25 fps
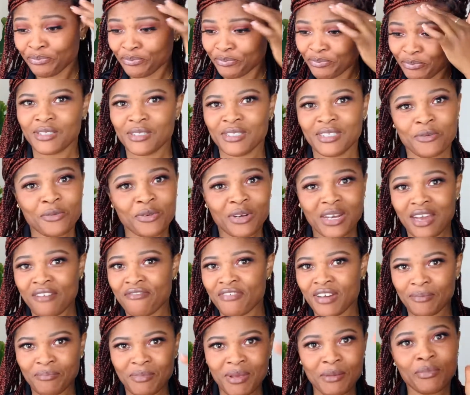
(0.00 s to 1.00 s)
They will laugh
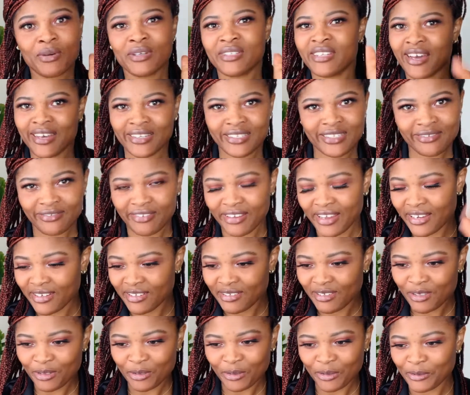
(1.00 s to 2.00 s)
at me, but that's fine.
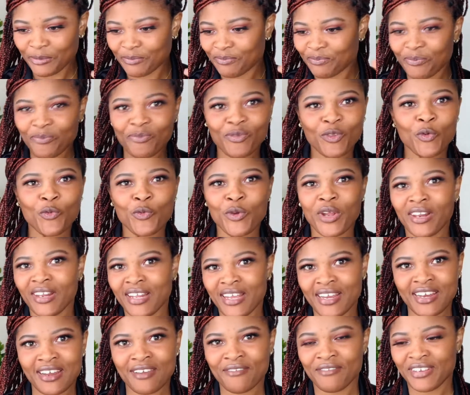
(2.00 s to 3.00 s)
So we'll learn
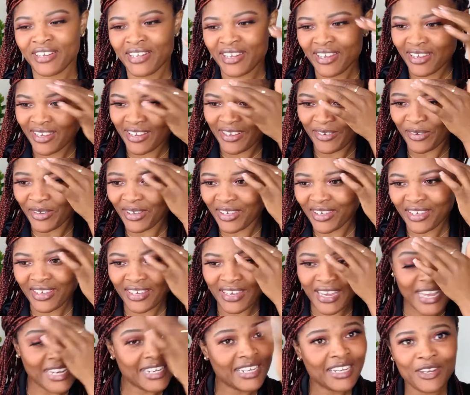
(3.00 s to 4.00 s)
every day, okay? I
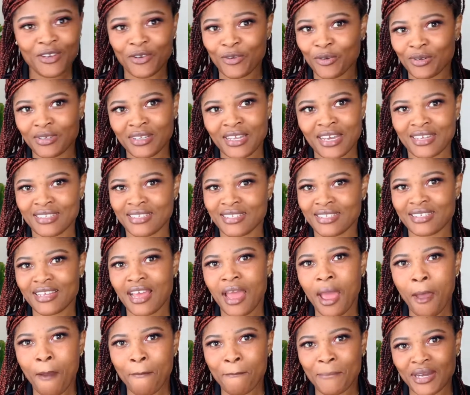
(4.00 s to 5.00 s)
didn't know that
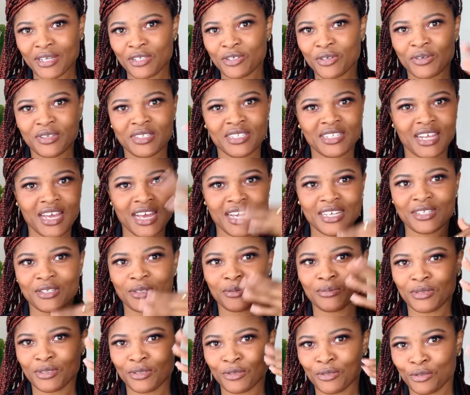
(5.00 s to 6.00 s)
maturity has
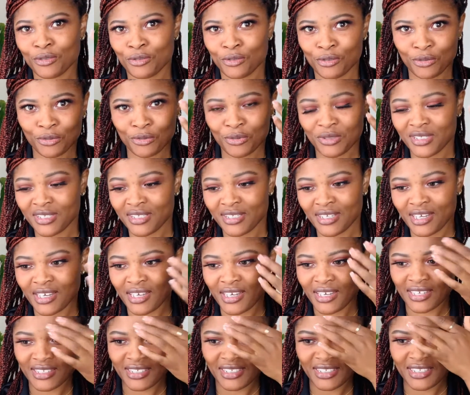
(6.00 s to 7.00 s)
something to do with
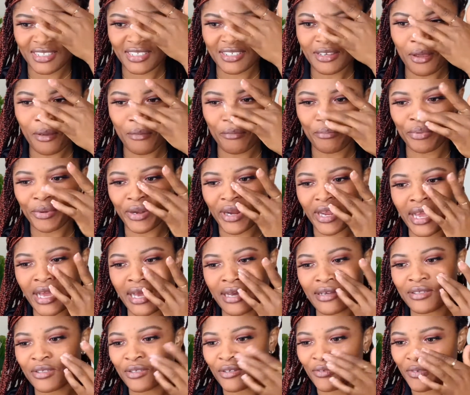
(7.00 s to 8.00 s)
this
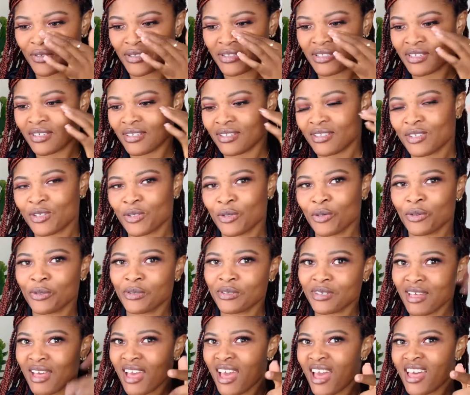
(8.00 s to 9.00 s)
breakout of a thing. So
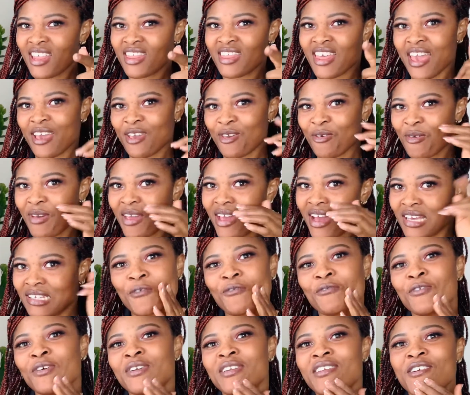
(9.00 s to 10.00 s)
thank you guys
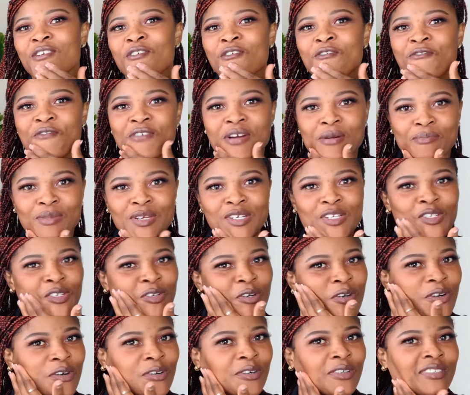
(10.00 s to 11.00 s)
for the confirmation
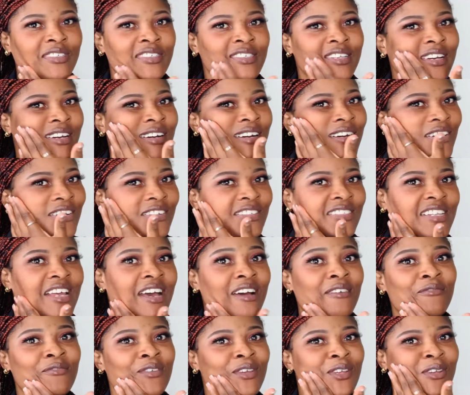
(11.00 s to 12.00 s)
on that
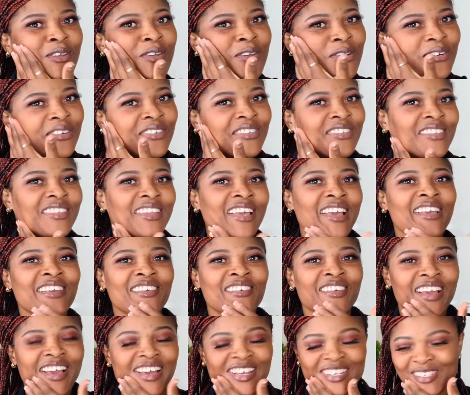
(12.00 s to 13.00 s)
video. Thank you
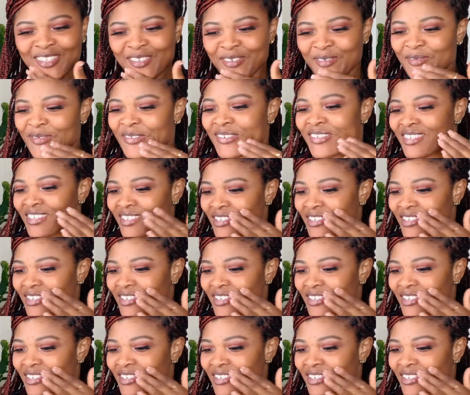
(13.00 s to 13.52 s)
guys so much.